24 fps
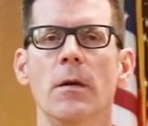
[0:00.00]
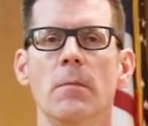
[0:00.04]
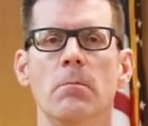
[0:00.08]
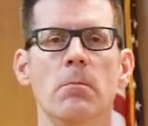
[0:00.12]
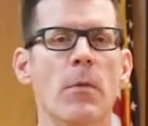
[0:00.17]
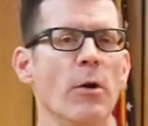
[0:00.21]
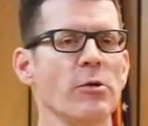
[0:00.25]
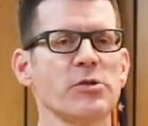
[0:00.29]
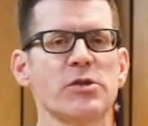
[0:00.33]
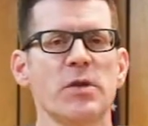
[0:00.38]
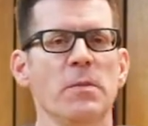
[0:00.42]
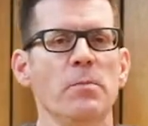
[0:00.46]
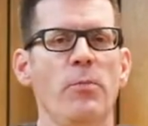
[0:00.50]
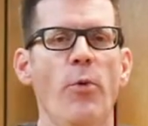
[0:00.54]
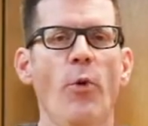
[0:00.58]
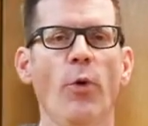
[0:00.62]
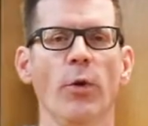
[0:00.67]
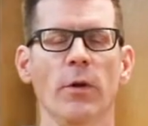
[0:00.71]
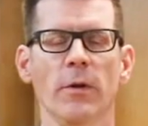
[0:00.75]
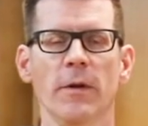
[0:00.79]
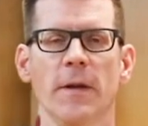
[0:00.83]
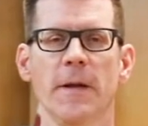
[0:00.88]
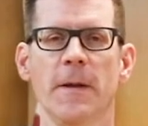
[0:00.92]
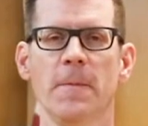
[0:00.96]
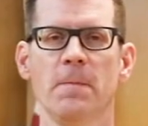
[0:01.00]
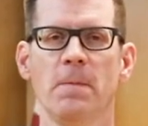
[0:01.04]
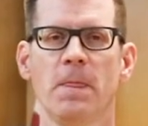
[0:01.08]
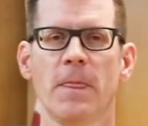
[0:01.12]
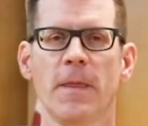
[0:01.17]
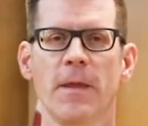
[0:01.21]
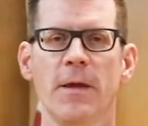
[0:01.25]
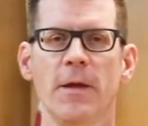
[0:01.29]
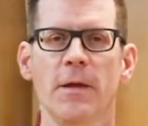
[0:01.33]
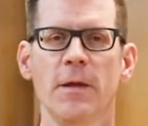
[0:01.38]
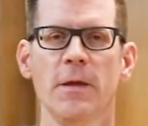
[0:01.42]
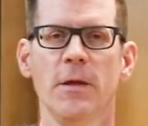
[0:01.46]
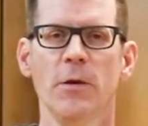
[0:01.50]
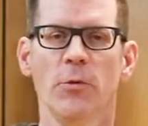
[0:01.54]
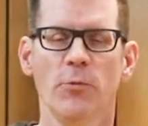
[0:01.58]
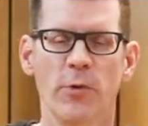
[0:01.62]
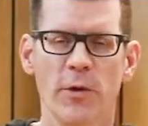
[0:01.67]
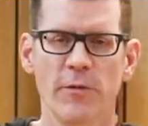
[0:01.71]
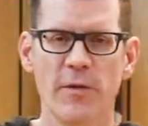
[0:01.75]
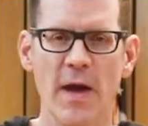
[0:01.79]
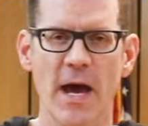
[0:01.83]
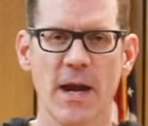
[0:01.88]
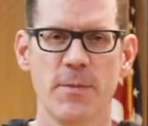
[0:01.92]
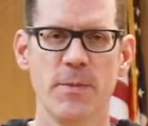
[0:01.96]
Most importantly,
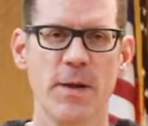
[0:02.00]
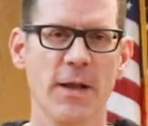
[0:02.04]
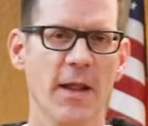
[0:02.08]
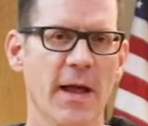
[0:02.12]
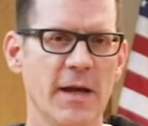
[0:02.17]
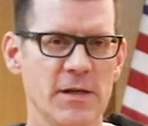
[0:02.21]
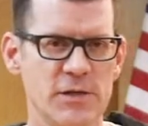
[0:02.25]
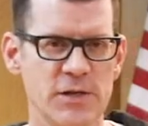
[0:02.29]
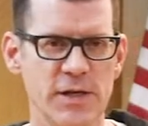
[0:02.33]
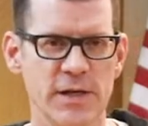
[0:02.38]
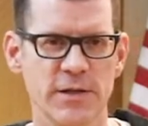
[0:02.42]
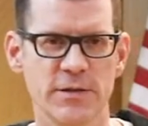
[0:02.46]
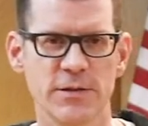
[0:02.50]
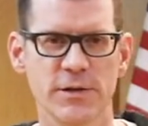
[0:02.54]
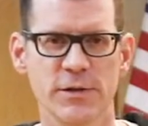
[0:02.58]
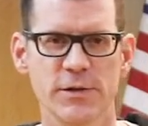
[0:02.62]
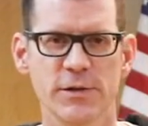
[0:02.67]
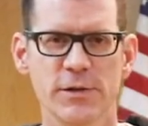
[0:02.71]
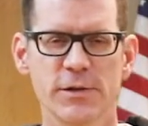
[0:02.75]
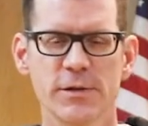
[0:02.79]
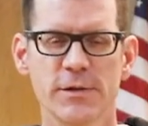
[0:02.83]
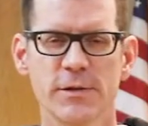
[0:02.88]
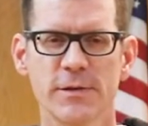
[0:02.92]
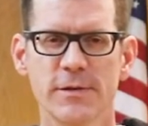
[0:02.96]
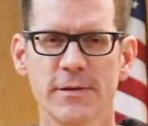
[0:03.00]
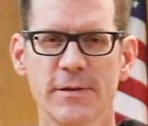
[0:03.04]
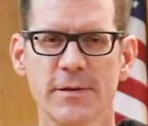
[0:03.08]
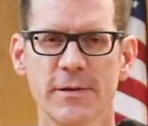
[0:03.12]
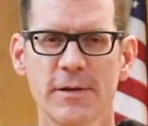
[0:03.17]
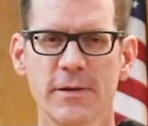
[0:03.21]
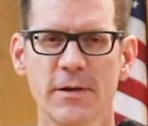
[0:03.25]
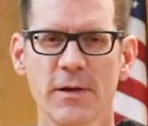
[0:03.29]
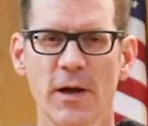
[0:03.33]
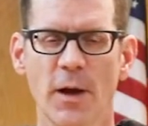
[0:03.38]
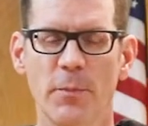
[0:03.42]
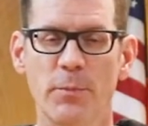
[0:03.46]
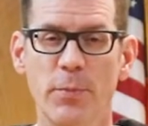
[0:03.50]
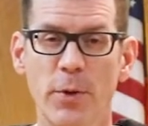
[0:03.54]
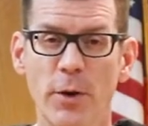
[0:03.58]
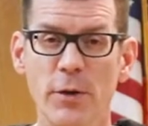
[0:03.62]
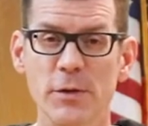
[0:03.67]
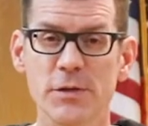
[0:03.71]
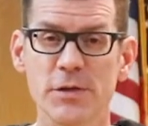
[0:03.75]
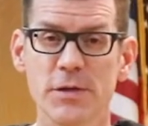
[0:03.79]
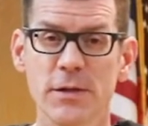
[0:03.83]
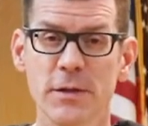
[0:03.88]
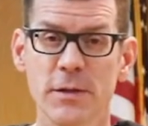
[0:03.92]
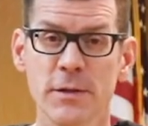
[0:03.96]
we've got to be like Jesus, a
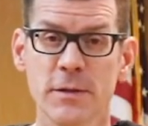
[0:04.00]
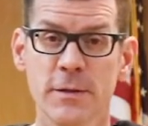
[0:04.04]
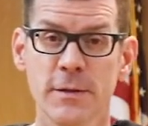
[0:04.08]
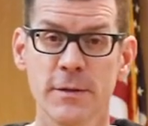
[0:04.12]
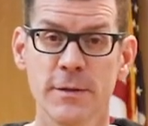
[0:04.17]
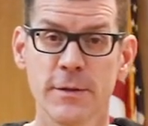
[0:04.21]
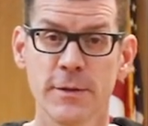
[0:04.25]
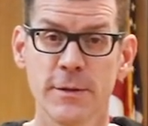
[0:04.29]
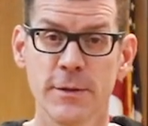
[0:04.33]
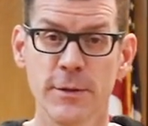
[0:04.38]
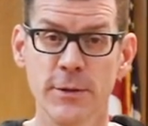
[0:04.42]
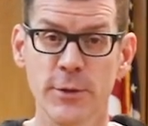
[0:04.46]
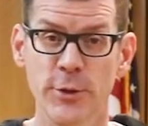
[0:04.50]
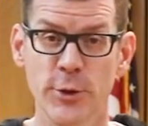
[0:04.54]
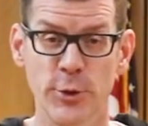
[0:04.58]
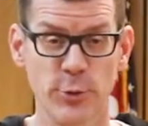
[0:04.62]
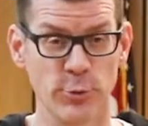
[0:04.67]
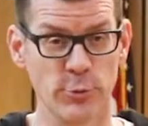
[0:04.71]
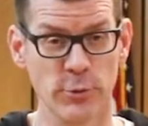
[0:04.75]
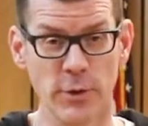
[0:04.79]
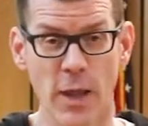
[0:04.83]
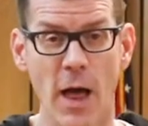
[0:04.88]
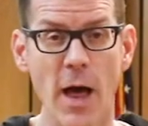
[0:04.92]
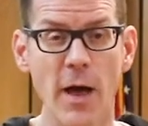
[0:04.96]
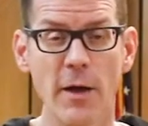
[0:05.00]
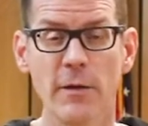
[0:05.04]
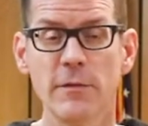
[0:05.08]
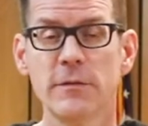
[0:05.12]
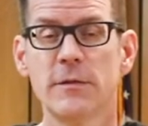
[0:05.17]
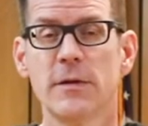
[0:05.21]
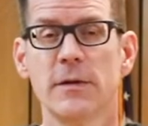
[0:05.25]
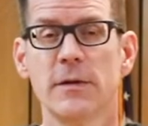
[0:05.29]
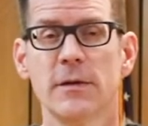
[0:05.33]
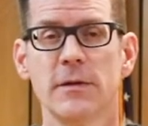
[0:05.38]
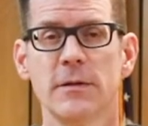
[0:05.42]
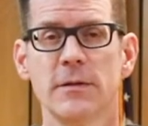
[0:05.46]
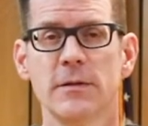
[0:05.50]
person who loved